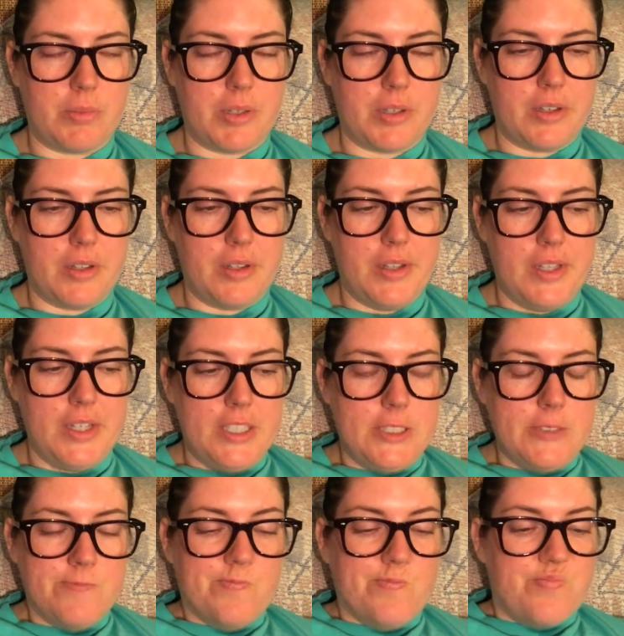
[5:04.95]

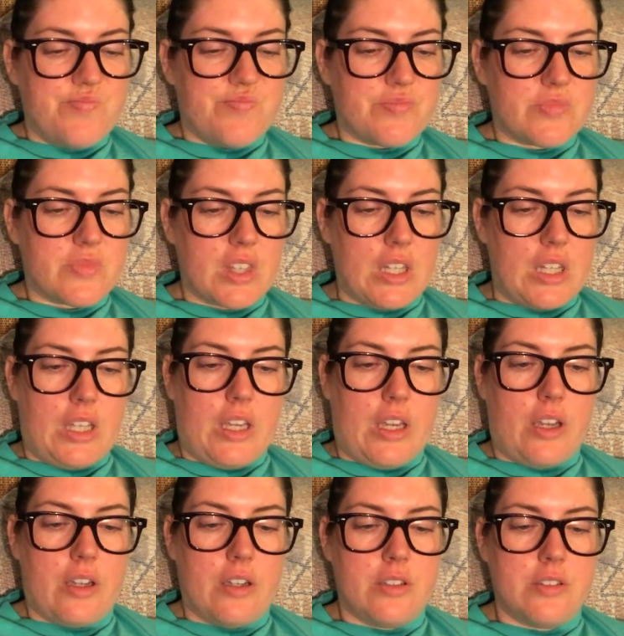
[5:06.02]
but
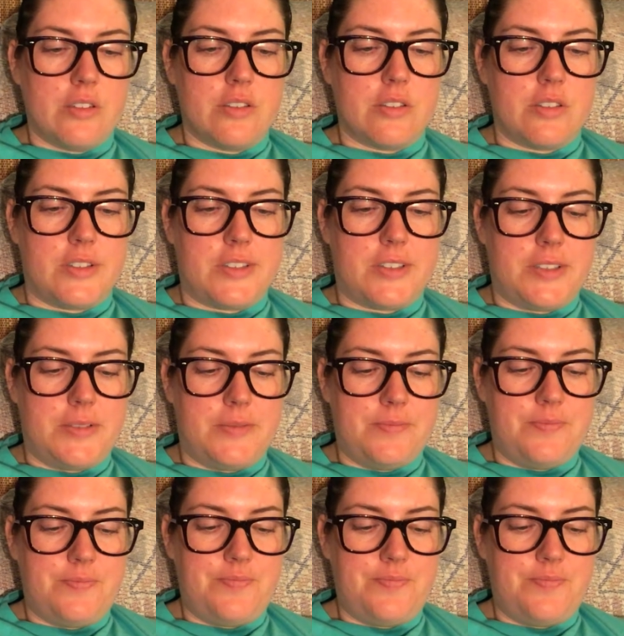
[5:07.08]
yeah. Um,